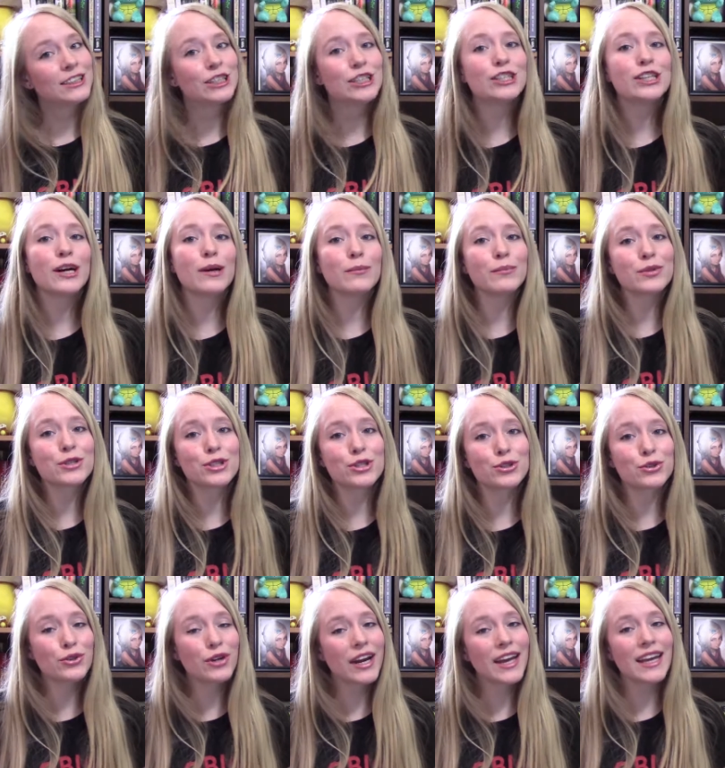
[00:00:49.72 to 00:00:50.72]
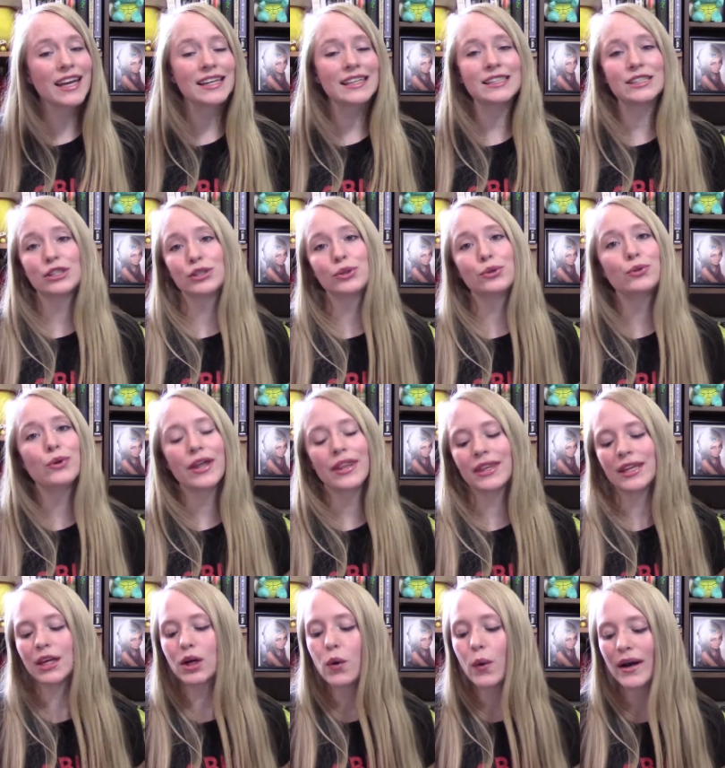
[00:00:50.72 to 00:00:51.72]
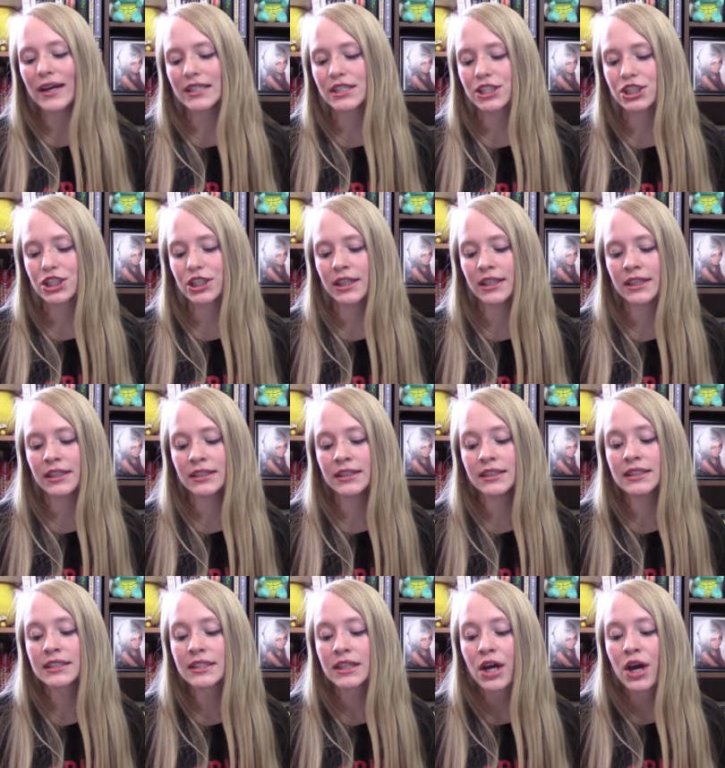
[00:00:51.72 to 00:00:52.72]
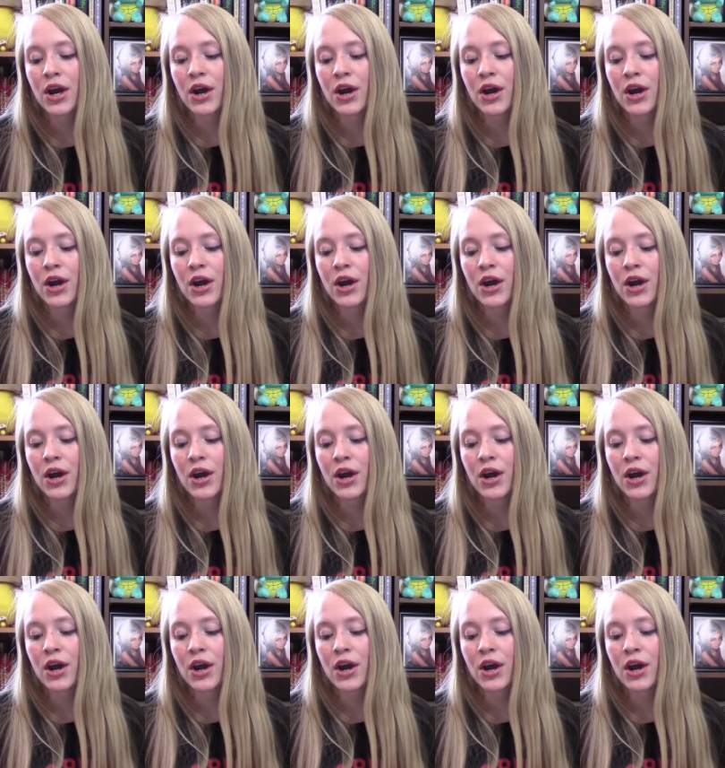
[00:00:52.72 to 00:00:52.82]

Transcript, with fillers: jump straight into the questions,